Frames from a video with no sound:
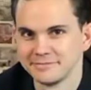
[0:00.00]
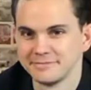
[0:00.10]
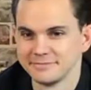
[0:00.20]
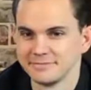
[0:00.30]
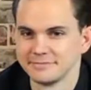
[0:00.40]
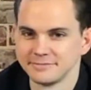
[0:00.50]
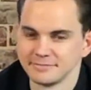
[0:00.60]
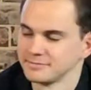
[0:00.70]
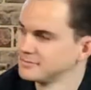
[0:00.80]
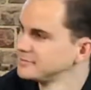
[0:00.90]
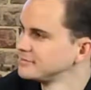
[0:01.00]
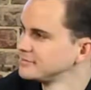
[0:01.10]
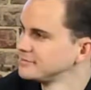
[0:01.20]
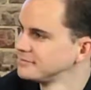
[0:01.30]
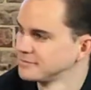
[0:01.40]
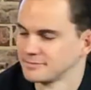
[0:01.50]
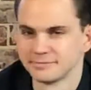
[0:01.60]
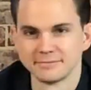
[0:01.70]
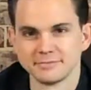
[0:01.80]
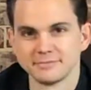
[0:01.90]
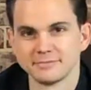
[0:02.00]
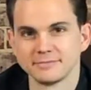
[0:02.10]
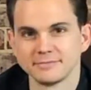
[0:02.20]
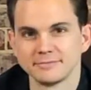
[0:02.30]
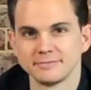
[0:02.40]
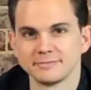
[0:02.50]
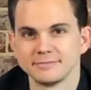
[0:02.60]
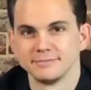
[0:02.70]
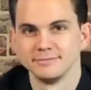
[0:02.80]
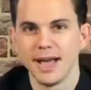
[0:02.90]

[no speech]